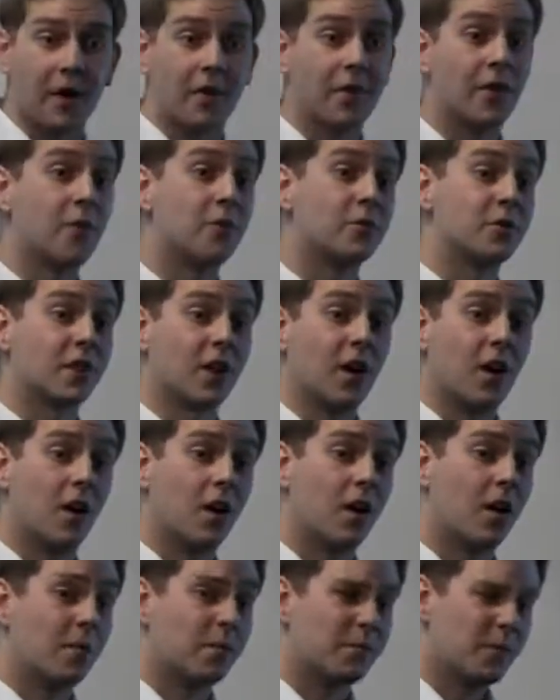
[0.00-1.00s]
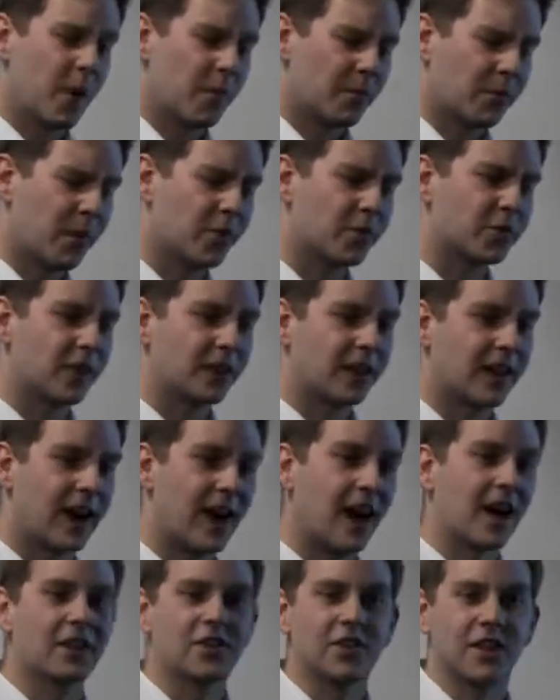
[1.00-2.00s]
and those that are approaching that
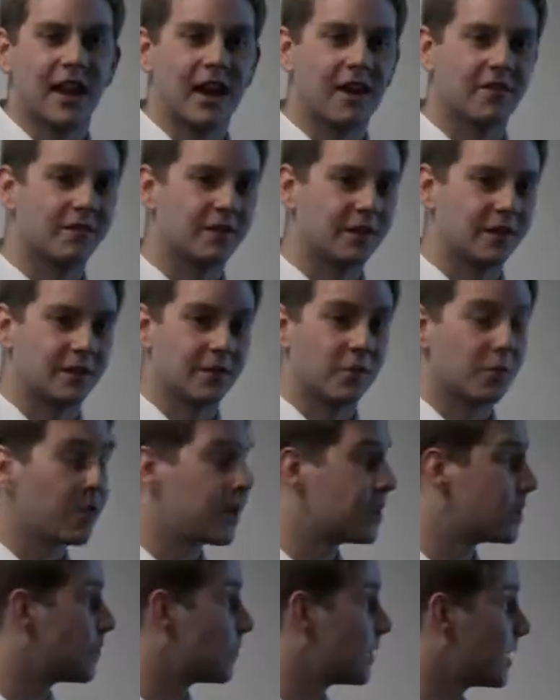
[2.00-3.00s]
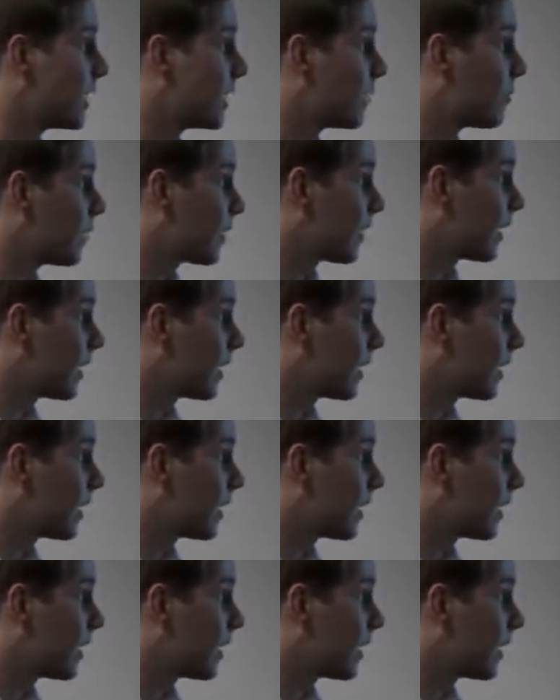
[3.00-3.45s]
actually have different ways of dealing with